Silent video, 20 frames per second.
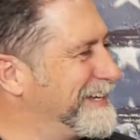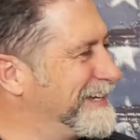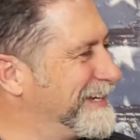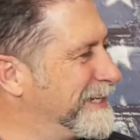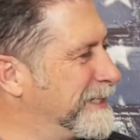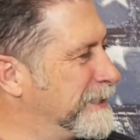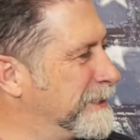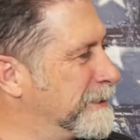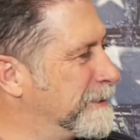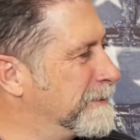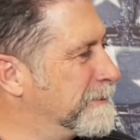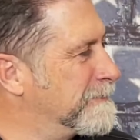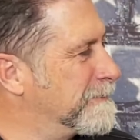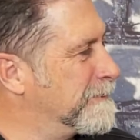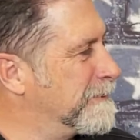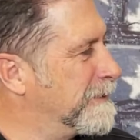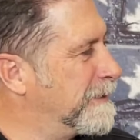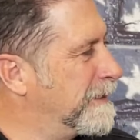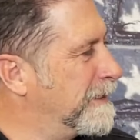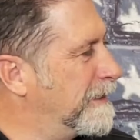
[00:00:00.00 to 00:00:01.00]

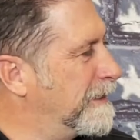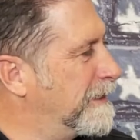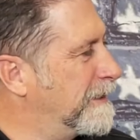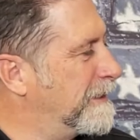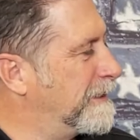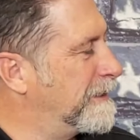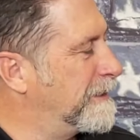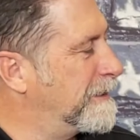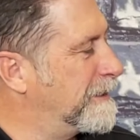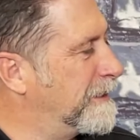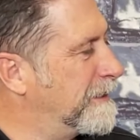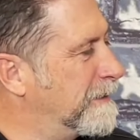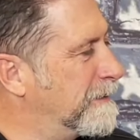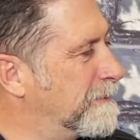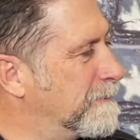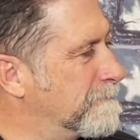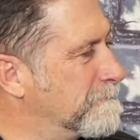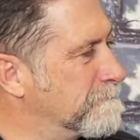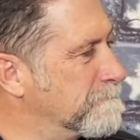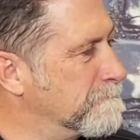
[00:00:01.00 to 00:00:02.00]

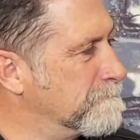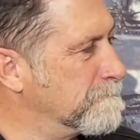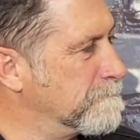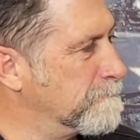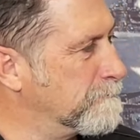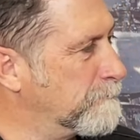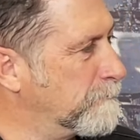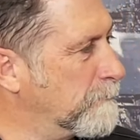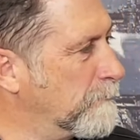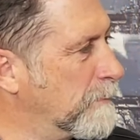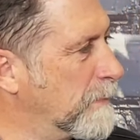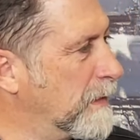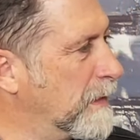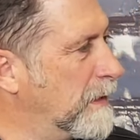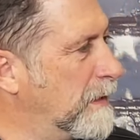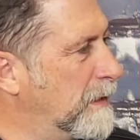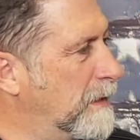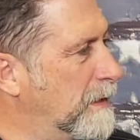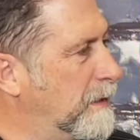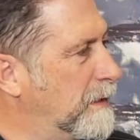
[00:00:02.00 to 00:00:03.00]

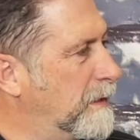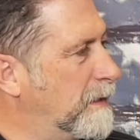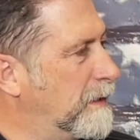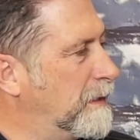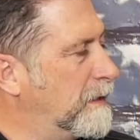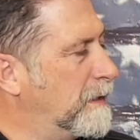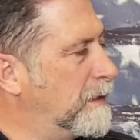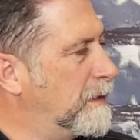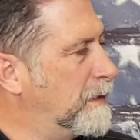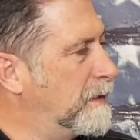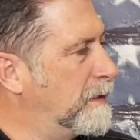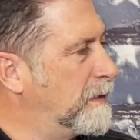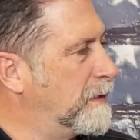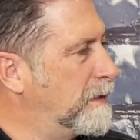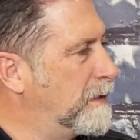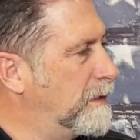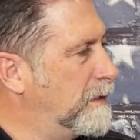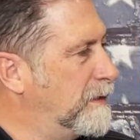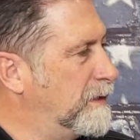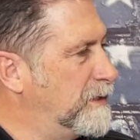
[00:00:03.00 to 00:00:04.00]

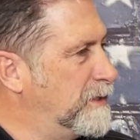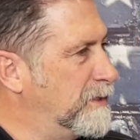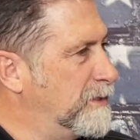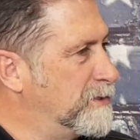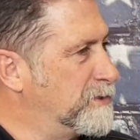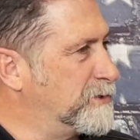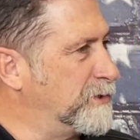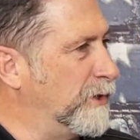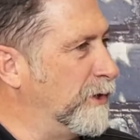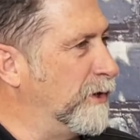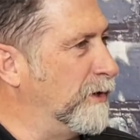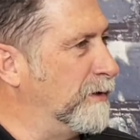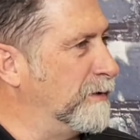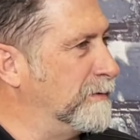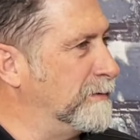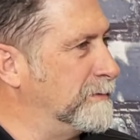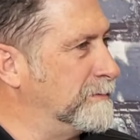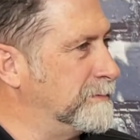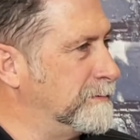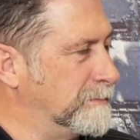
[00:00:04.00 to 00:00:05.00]

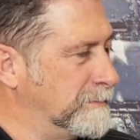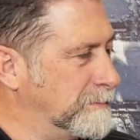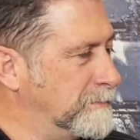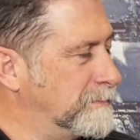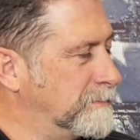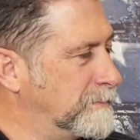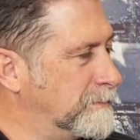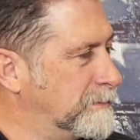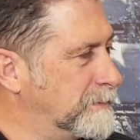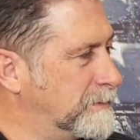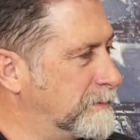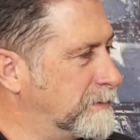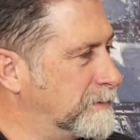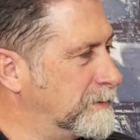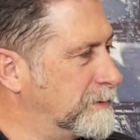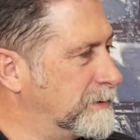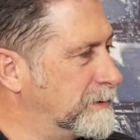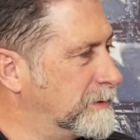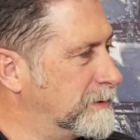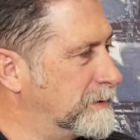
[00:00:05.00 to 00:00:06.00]

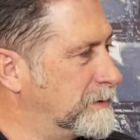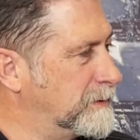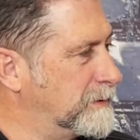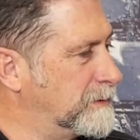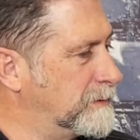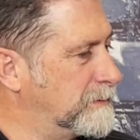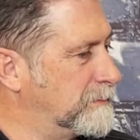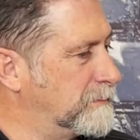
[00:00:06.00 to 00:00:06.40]
No words are spoken by the person on screen.